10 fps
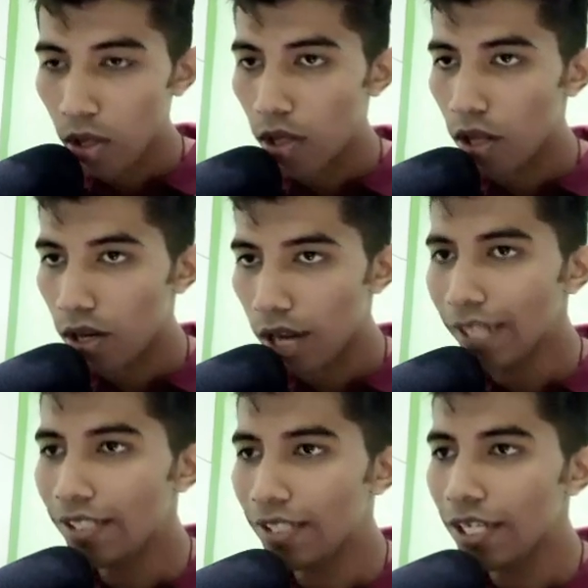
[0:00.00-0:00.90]

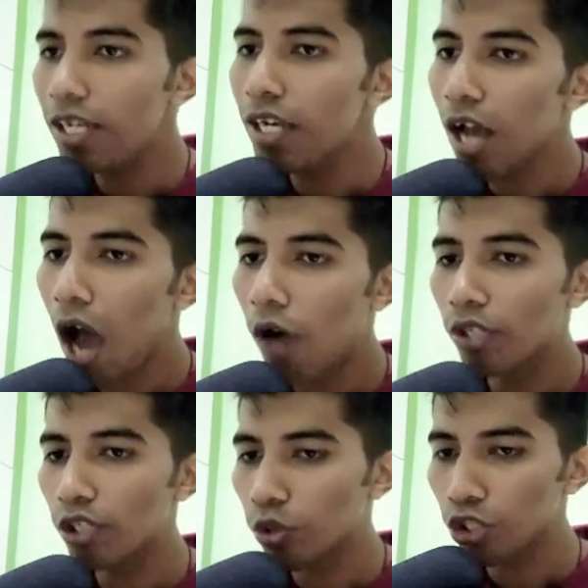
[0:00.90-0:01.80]
let's see how
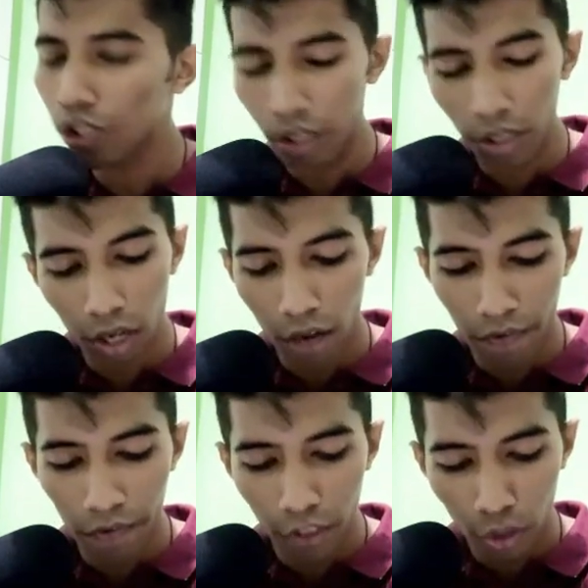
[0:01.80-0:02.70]
this question we
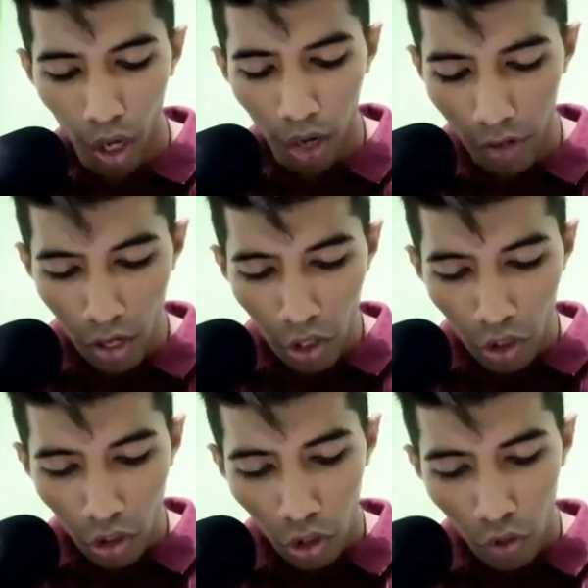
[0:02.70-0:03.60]
will solve.
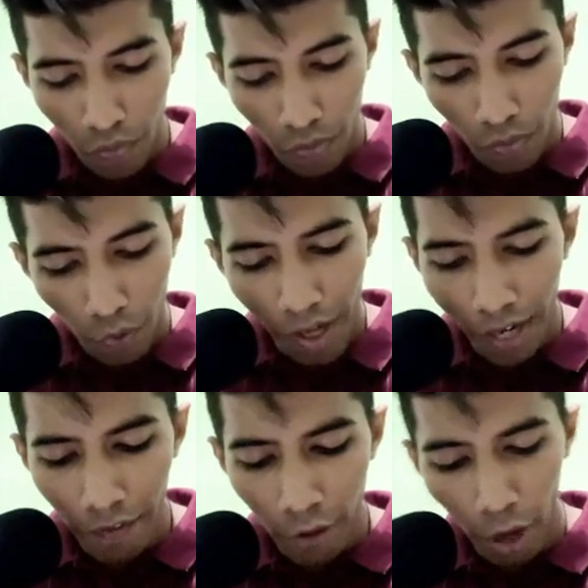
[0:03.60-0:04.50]
So what I
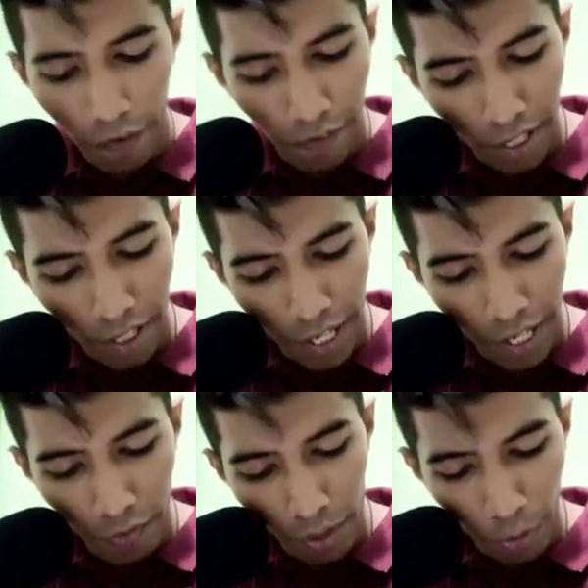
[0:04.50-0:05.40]
will do, I will create
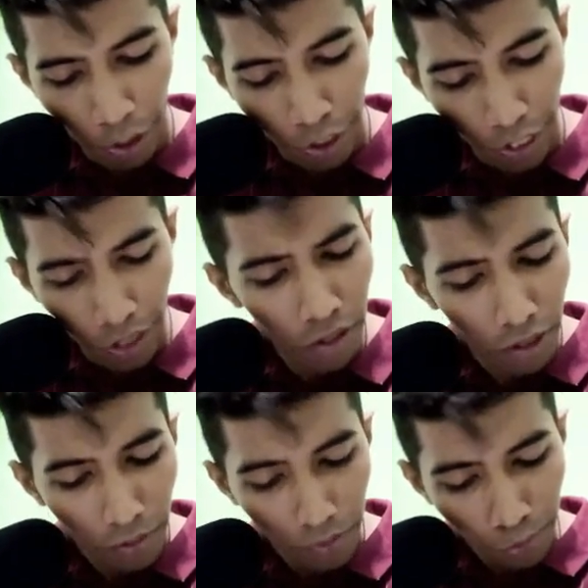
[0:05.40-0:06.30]
one pointer.
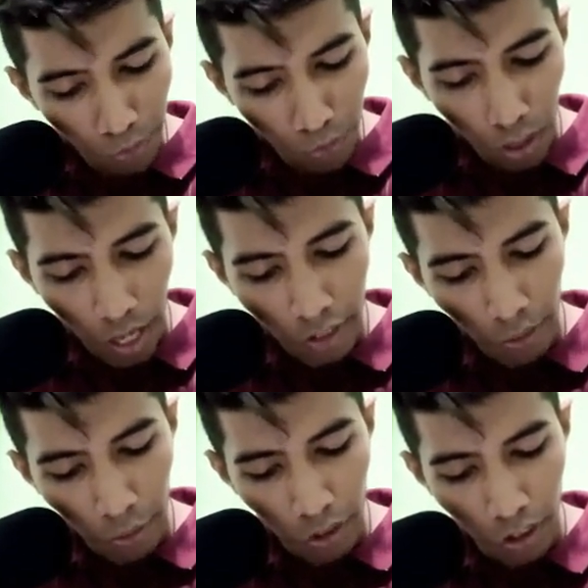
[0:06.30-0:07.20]
Let's
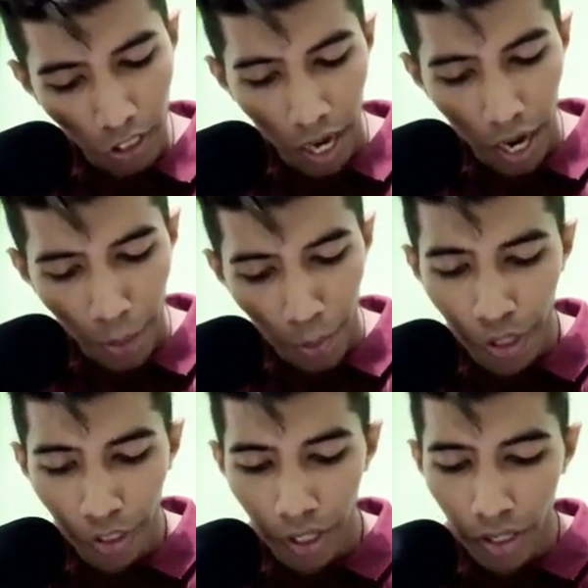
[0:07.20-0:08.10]
suppose this is an I
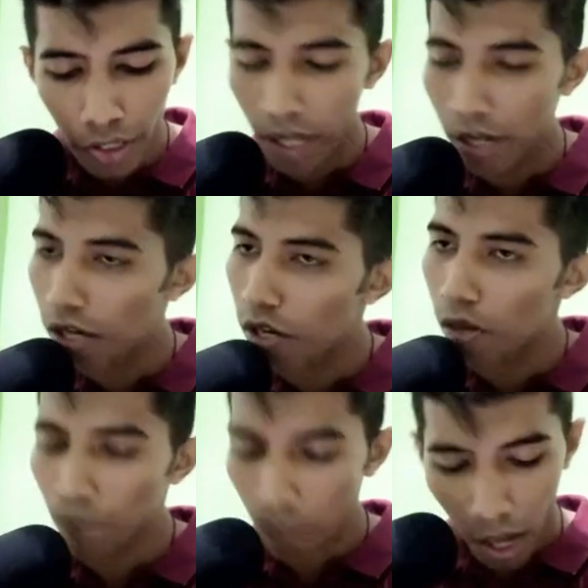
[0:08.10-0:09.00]
pointer. Then
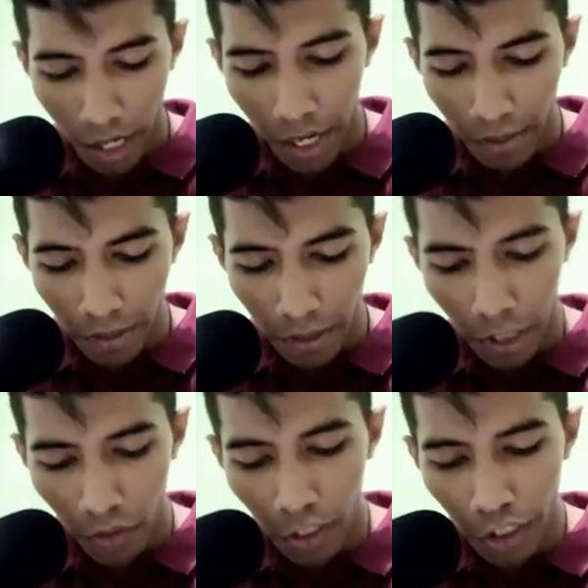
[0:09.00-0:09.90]
again it
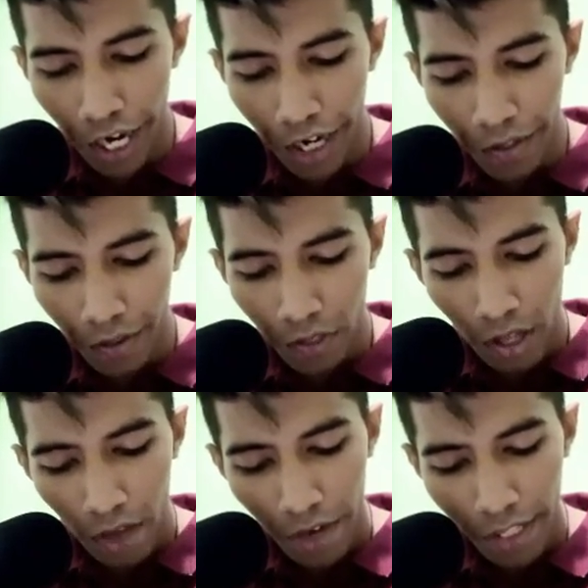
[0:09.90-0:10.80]
will check
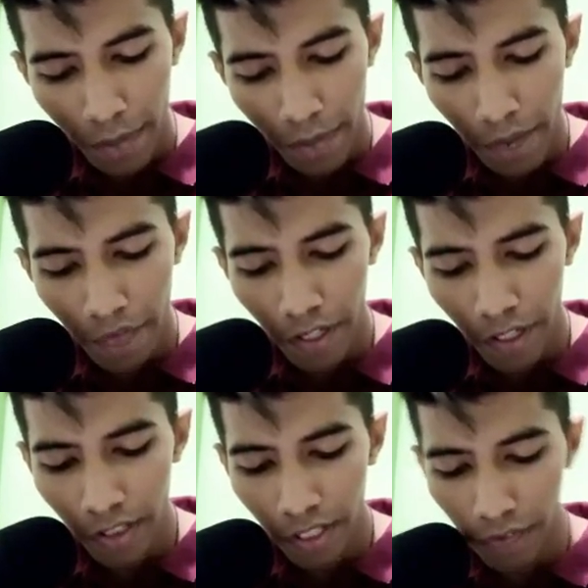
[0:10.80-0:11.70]
whether my 1
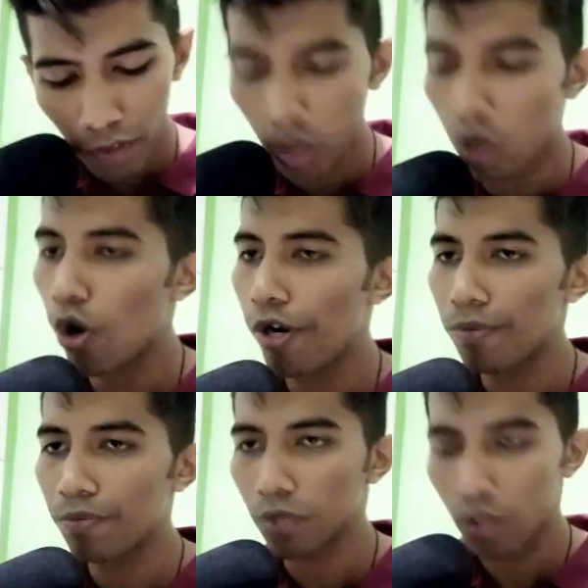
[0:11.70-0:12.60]
is even or odd.
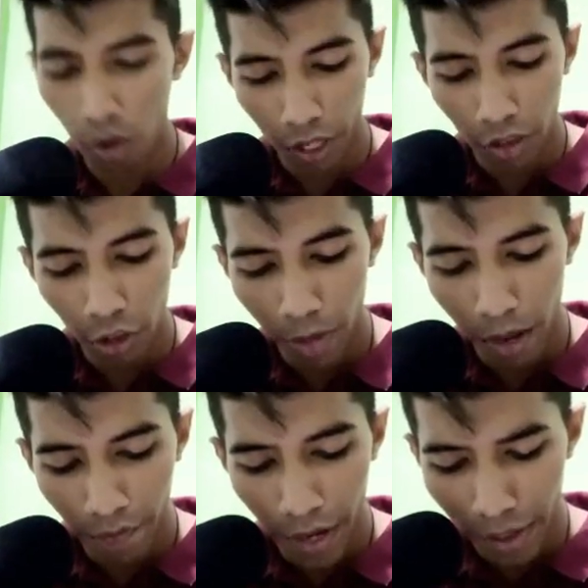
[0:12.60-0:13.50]
Okay, so my
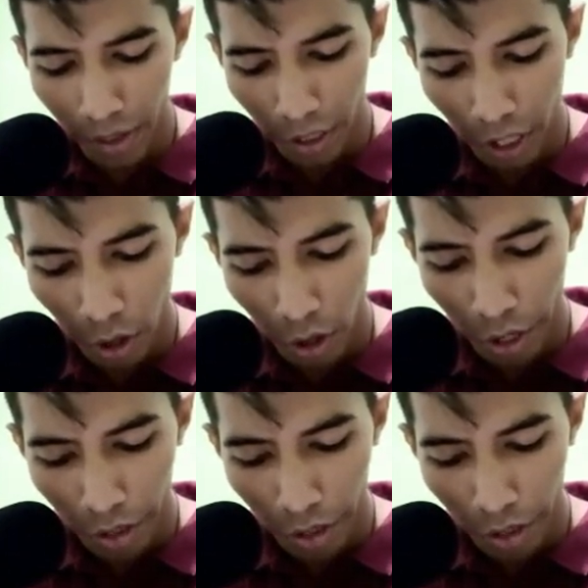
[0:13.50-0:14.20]
1 is an odd.